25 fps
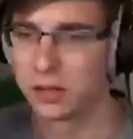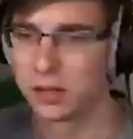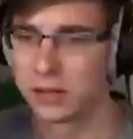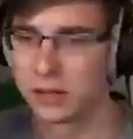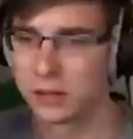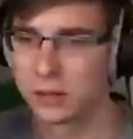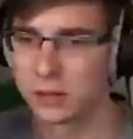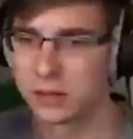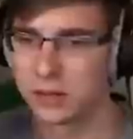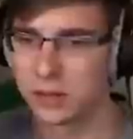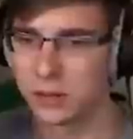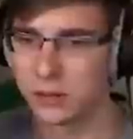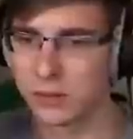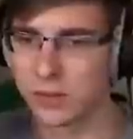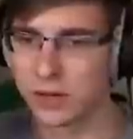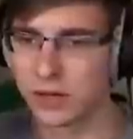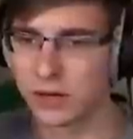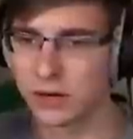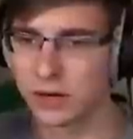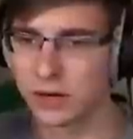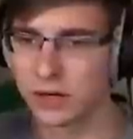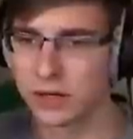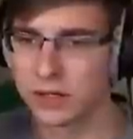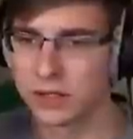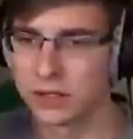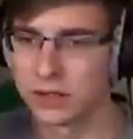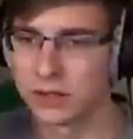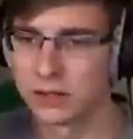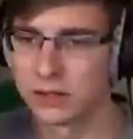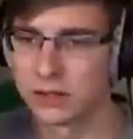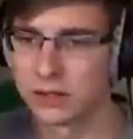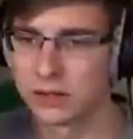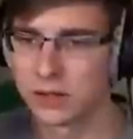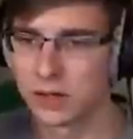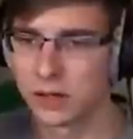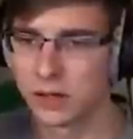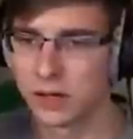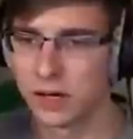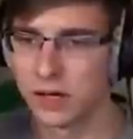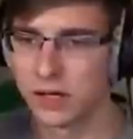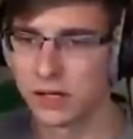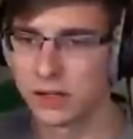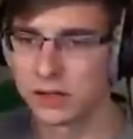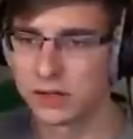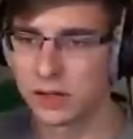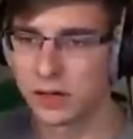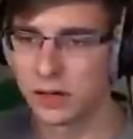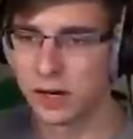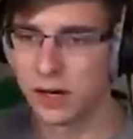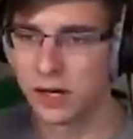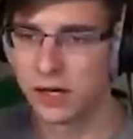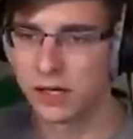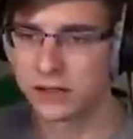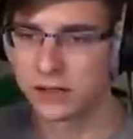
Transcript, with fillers: Okay, this one's coming back around. It's all right, it's all right,